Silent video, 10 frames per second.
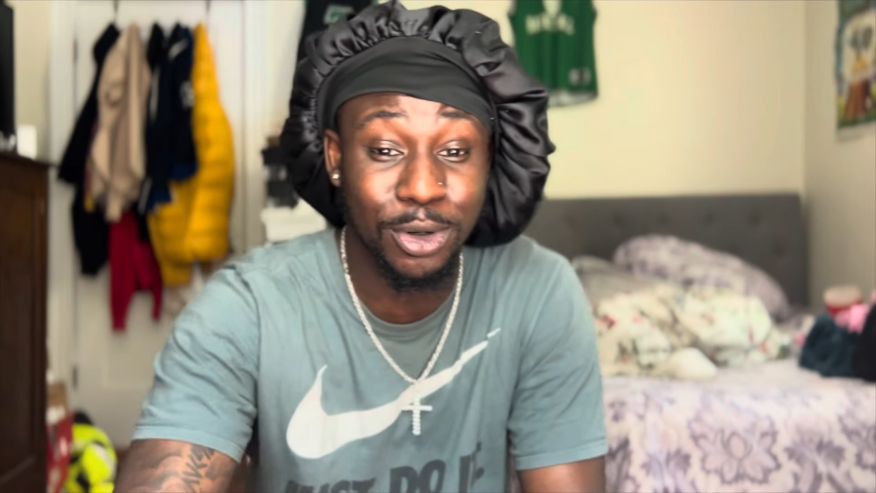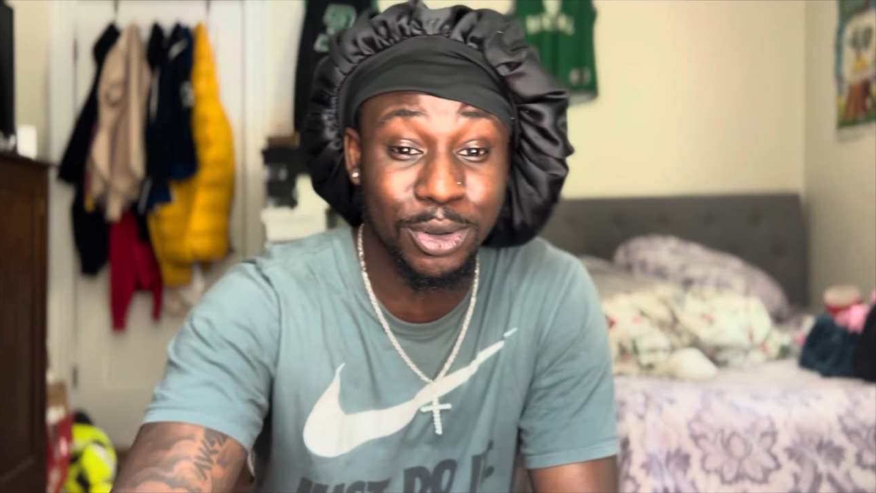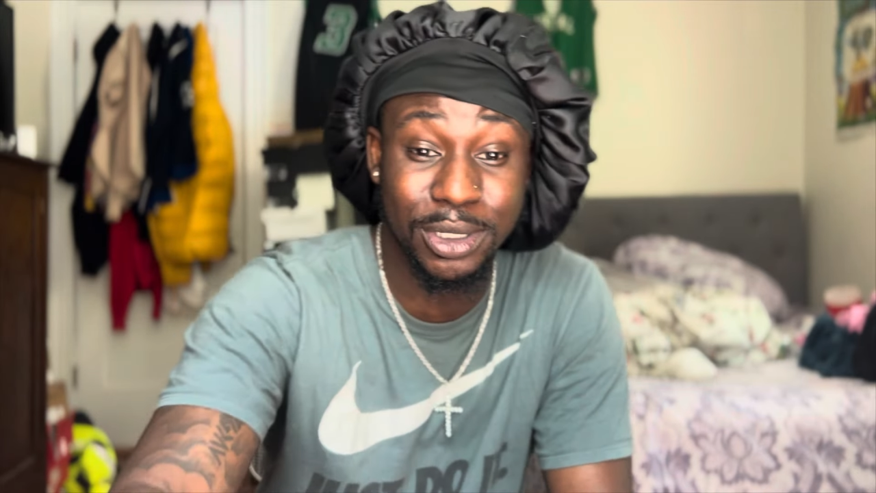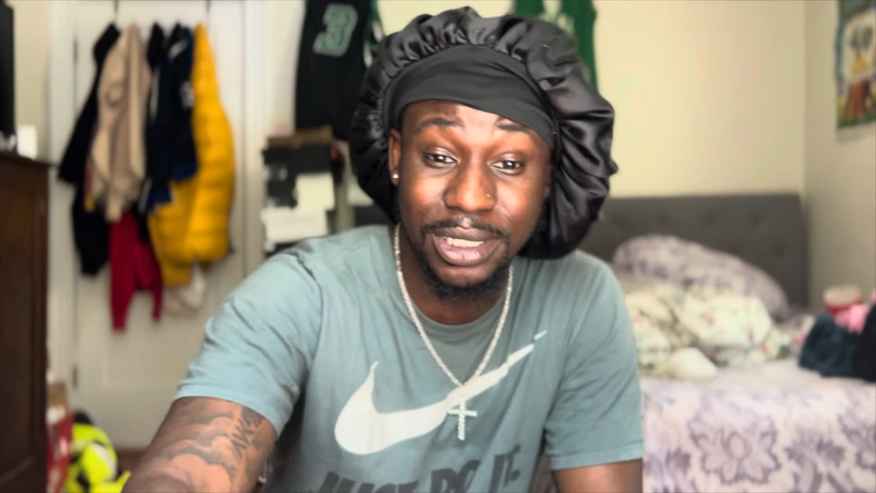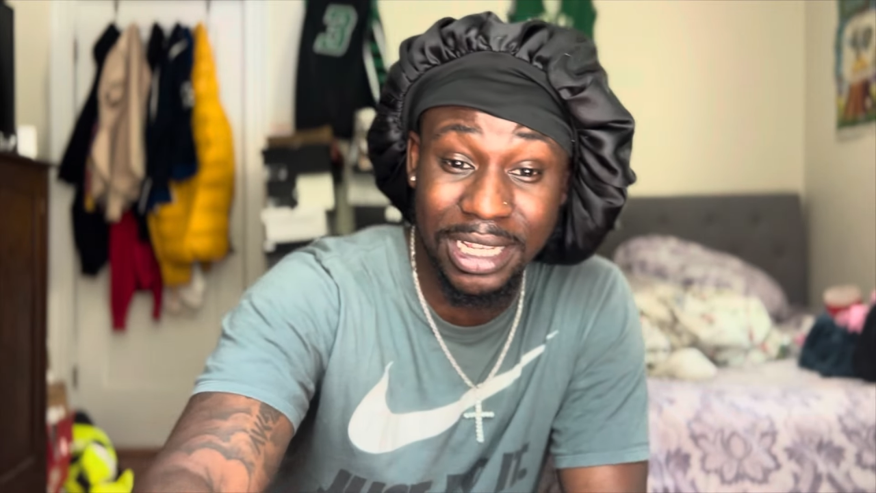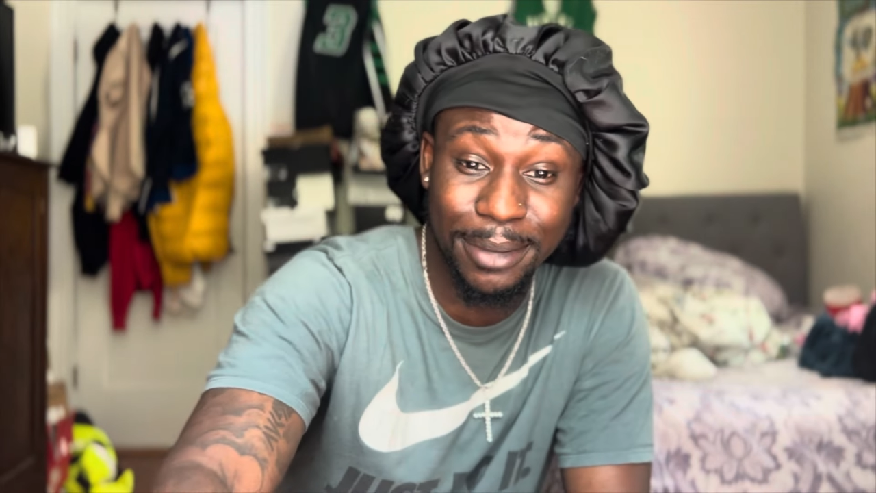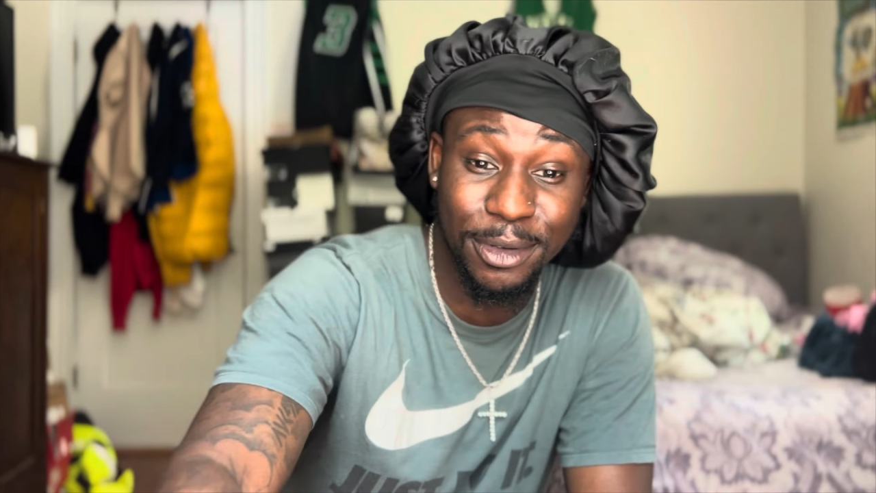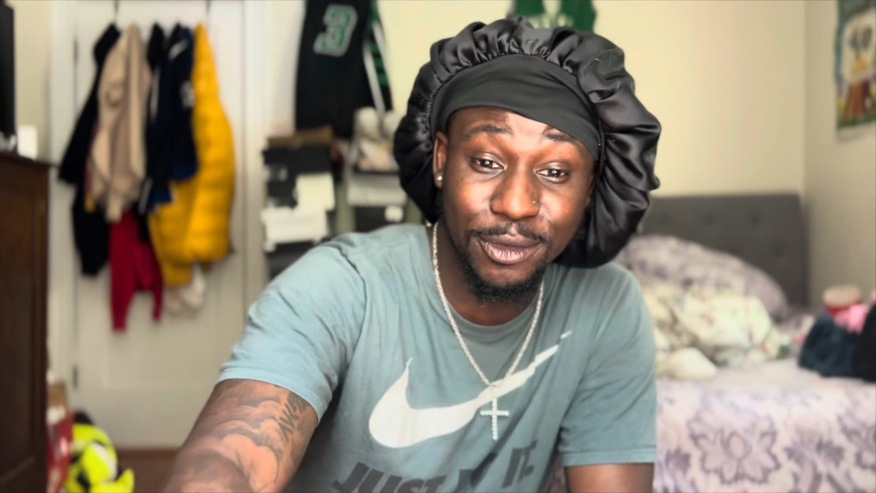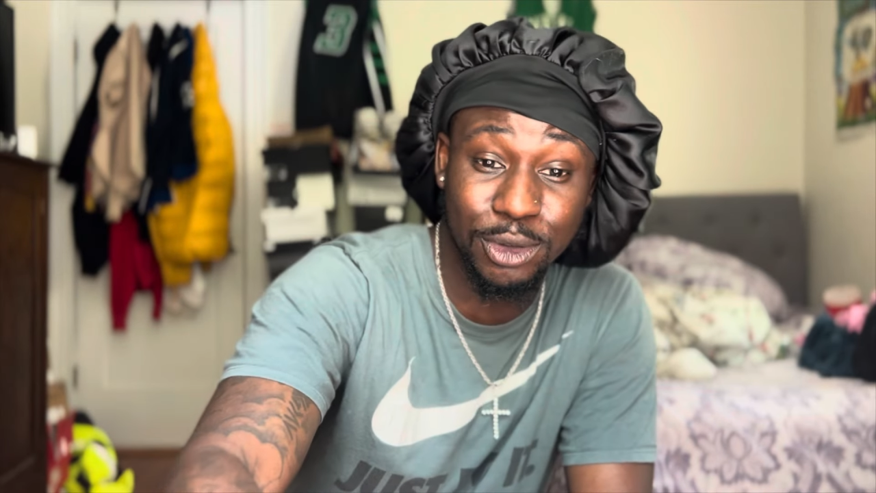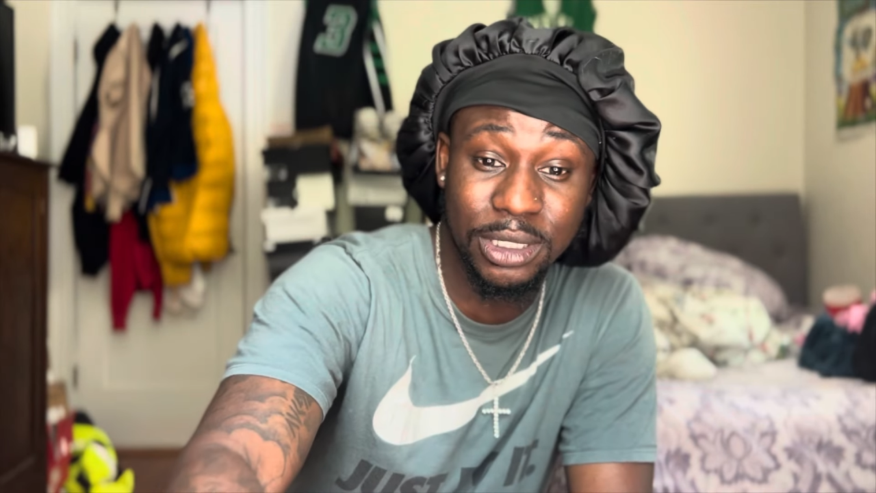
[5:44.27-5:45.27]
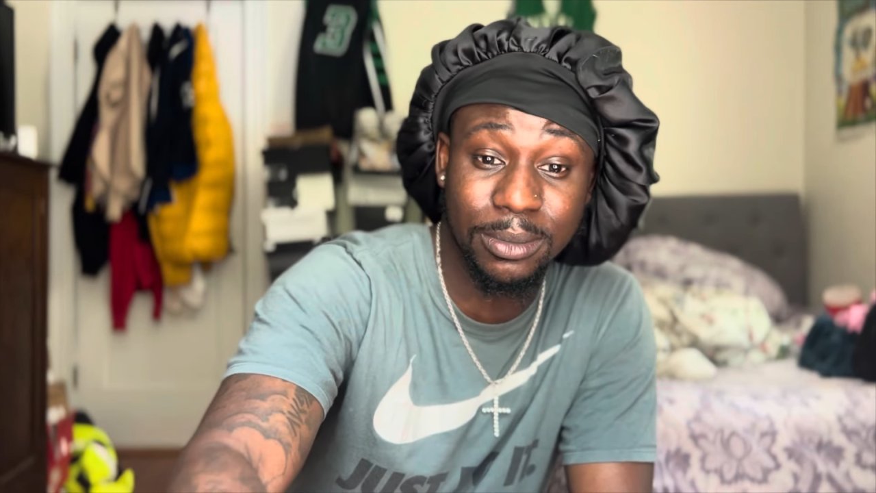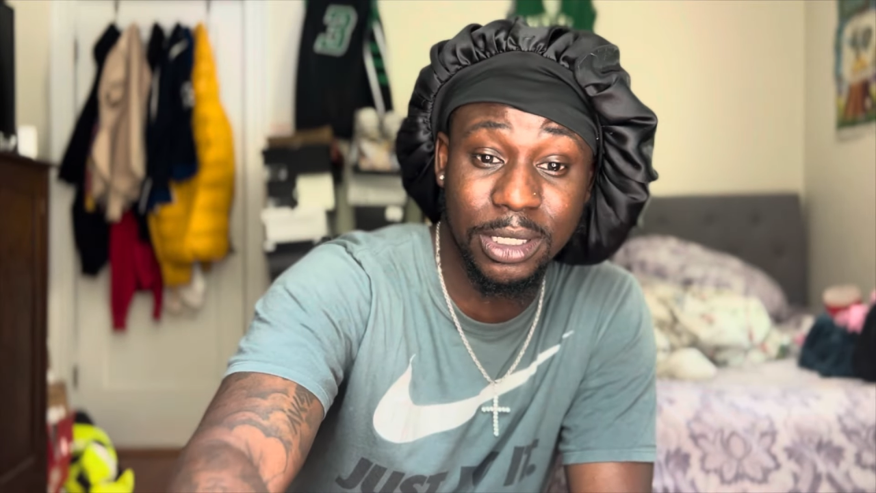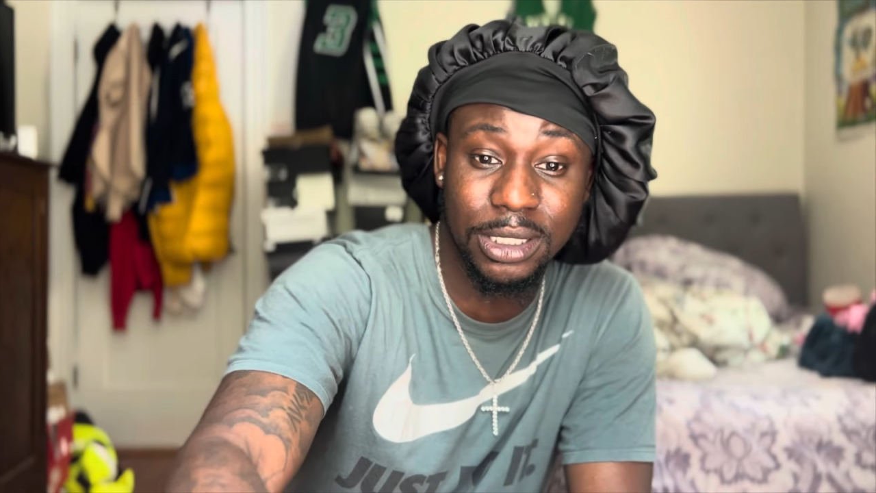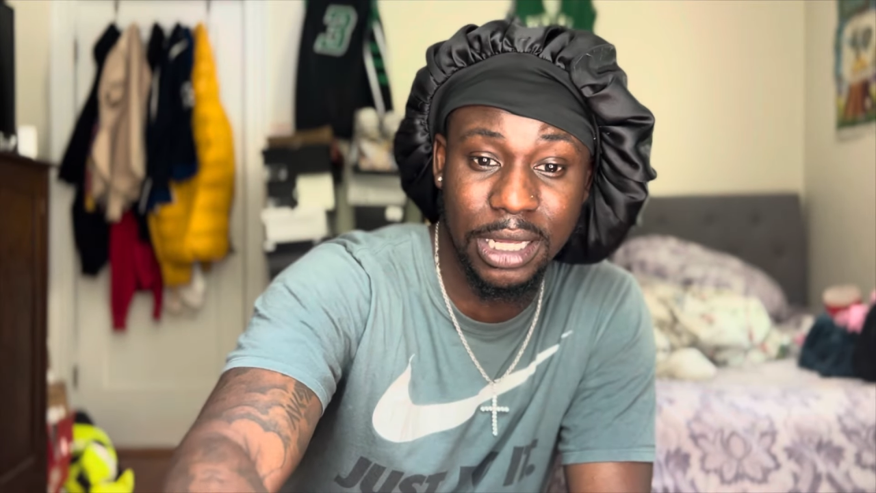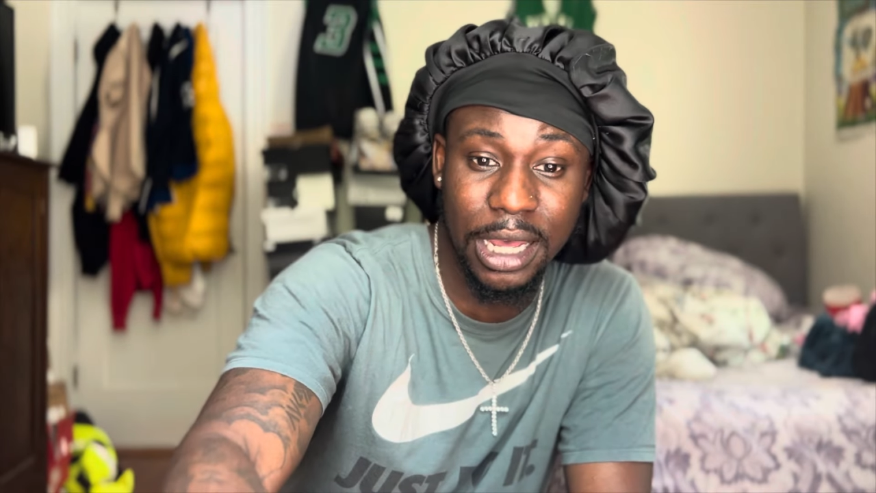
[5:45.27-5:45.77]
Cause look how many views them
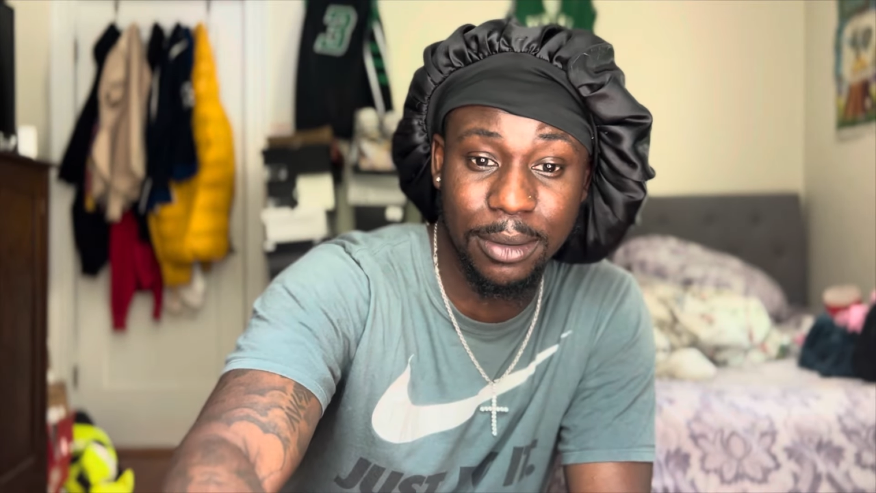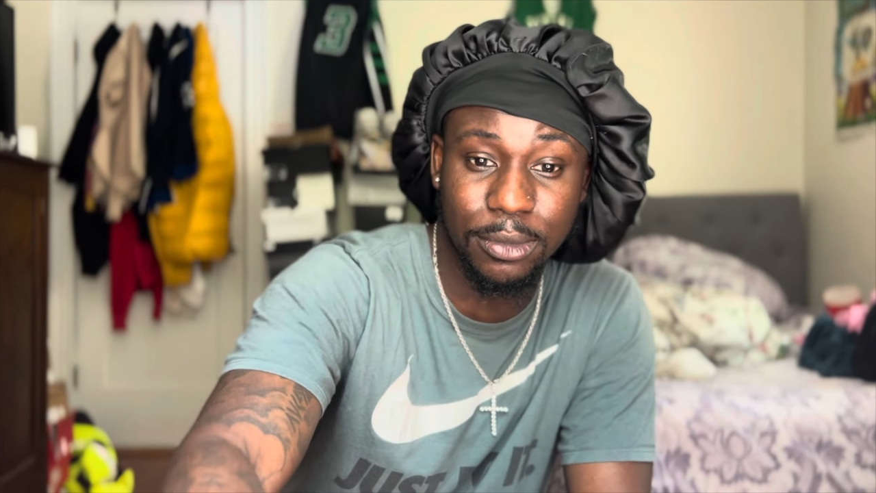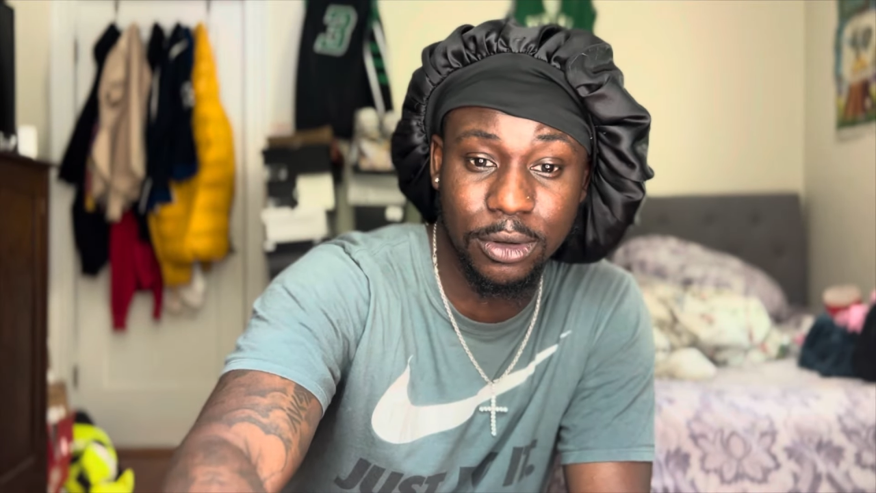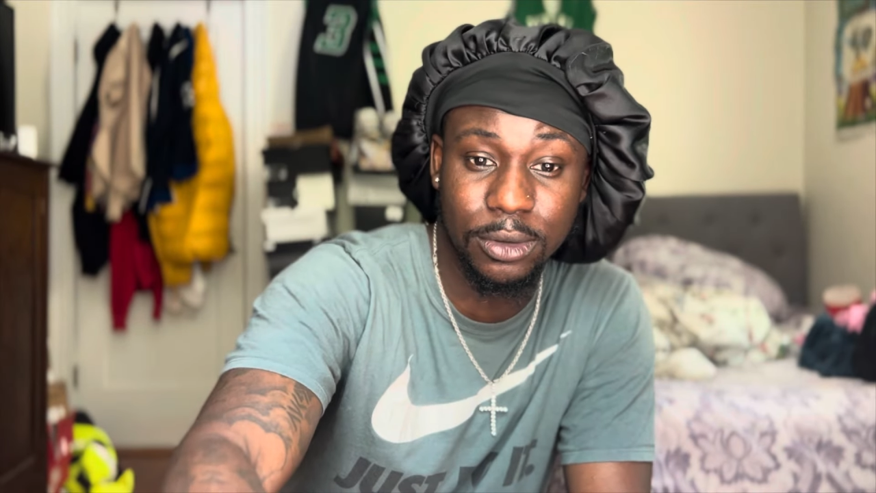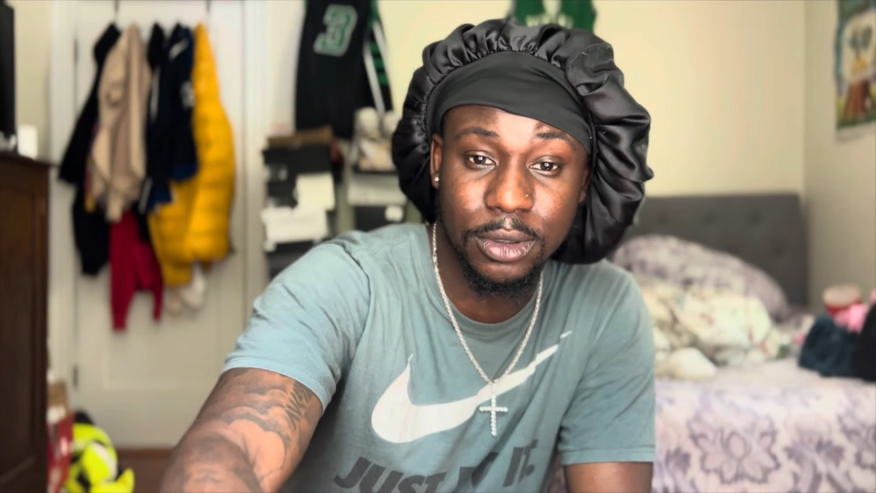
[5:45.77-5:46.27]
niggas got, bro.